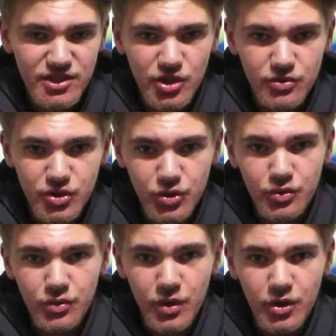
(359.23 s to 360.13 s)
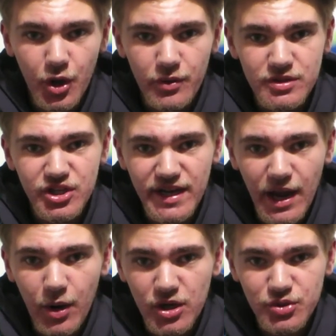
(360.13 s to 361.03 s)
So do go and check
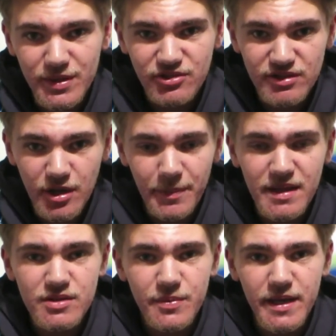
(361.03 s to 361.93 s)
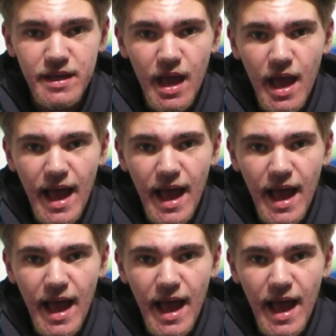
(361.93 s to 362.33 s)
out our Twitter. It's our pinned tweet.